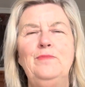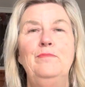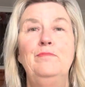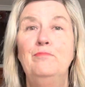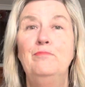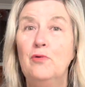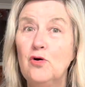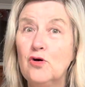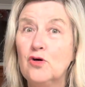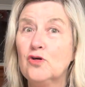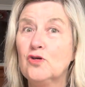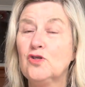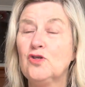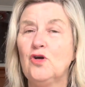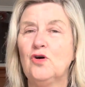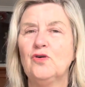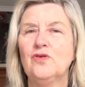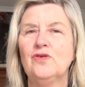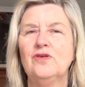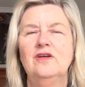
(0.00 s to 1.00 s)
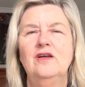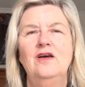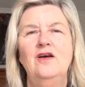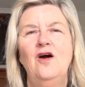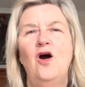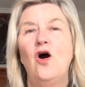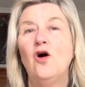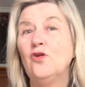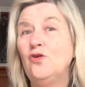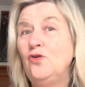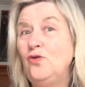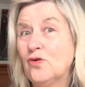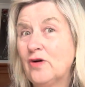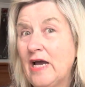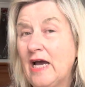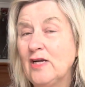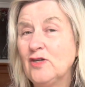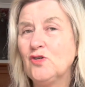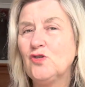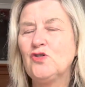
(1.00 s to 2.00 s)
books on your
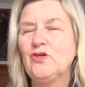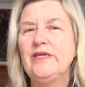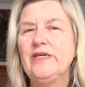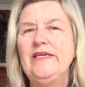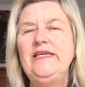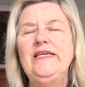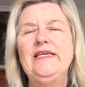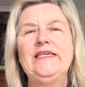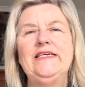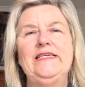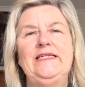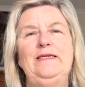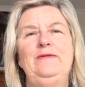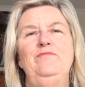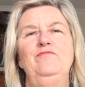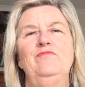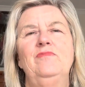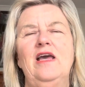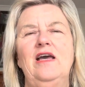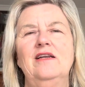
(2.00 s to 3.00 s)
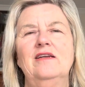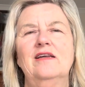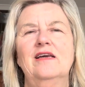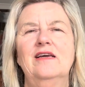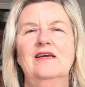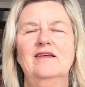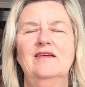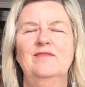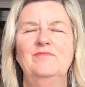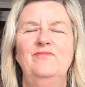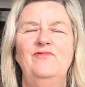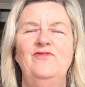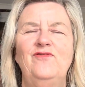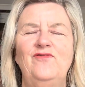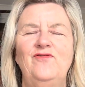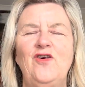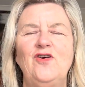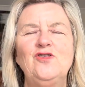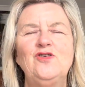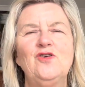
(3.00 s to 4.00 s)
country, and
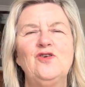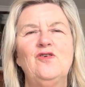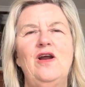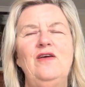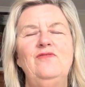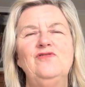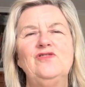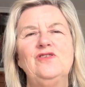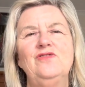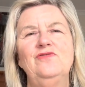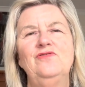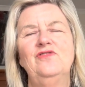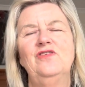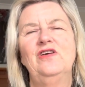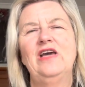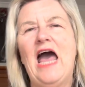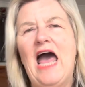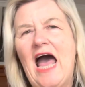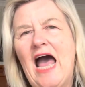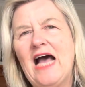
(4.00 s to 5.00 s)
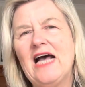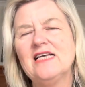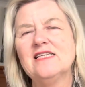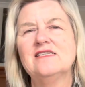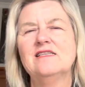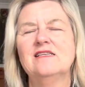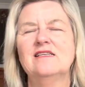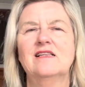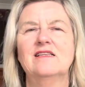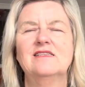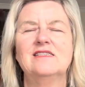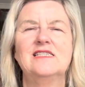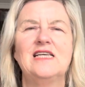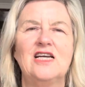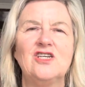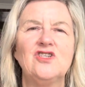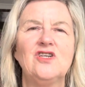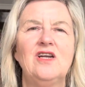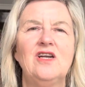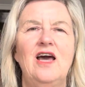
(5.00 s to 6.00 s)
photographs of cars and
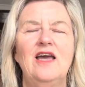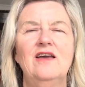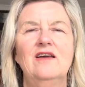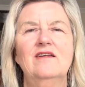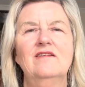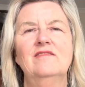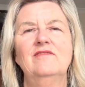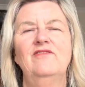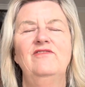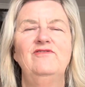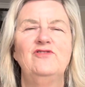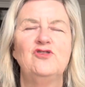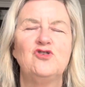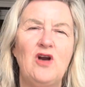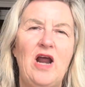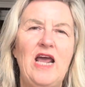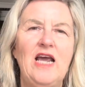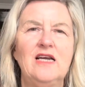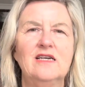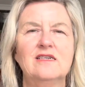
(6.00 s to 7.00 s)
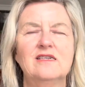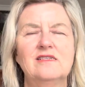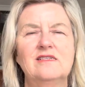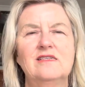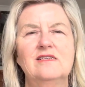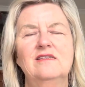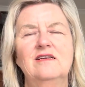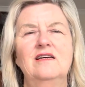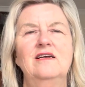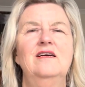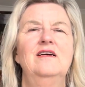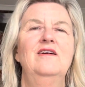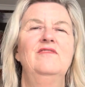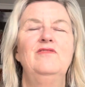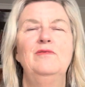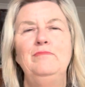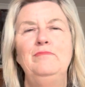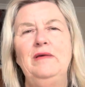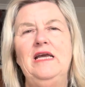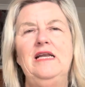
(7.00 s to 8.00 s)
such, like tractors for
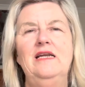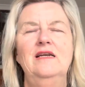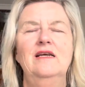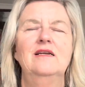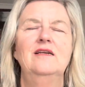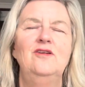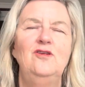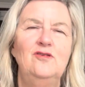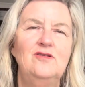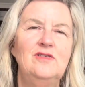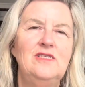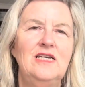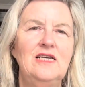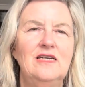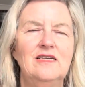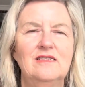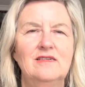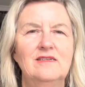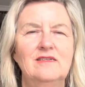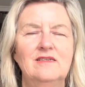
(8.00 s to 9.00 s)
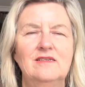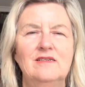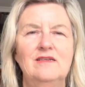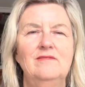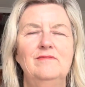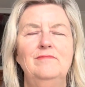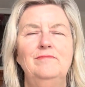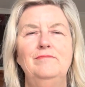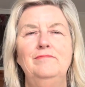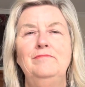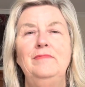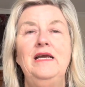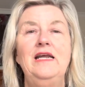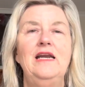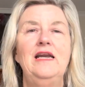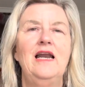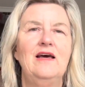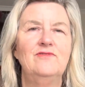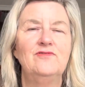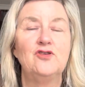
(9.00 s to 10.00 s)
men in New Zealand. Men
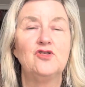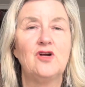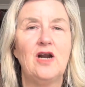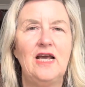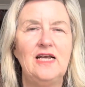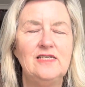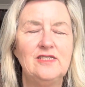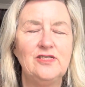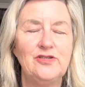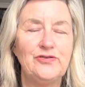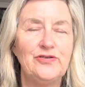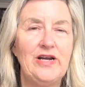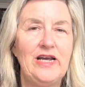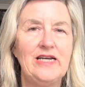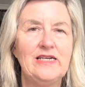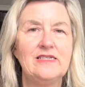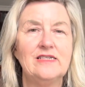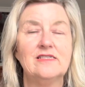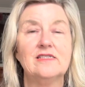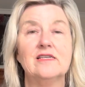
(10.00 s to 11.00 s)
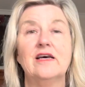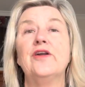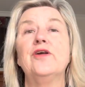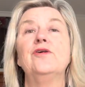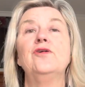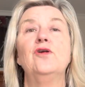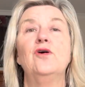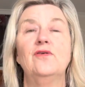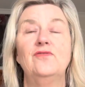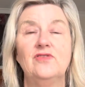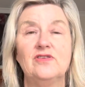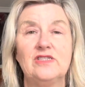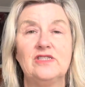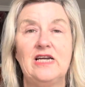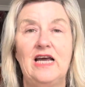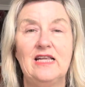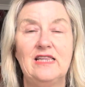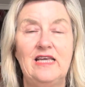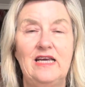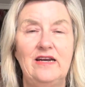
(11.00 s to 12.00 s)
love trains and tractors. I don't know if it's
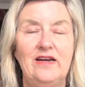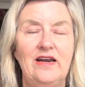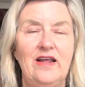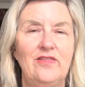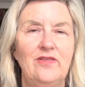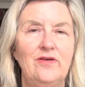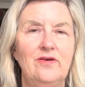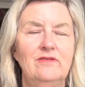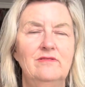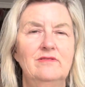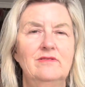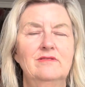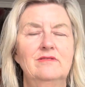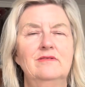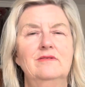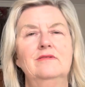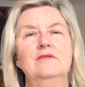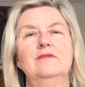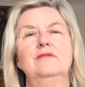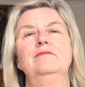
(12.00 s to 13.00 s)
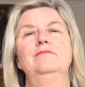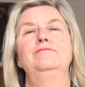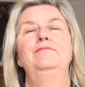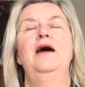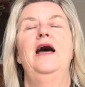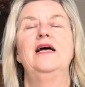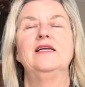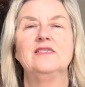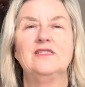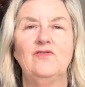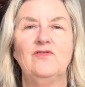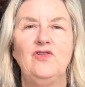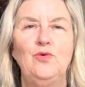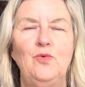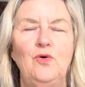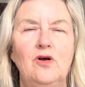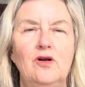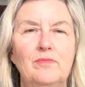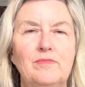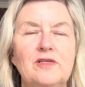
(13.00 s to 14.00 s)
like that in other parts of the
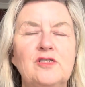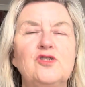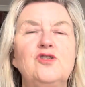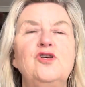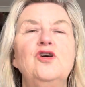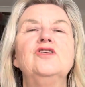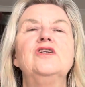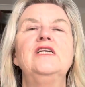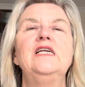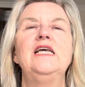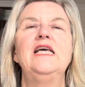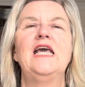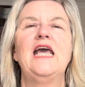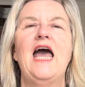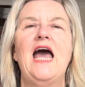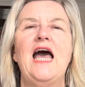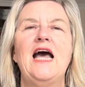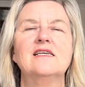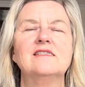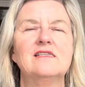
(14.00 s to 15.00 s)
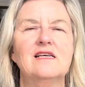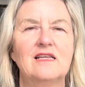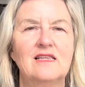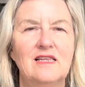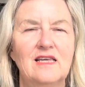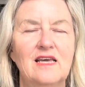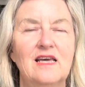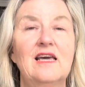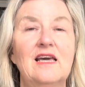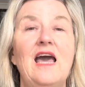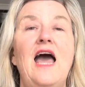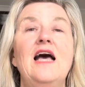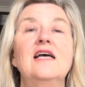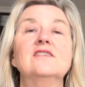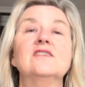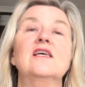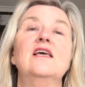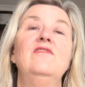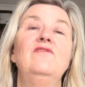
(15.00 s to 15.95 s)
world, but certainly cars. I think cars,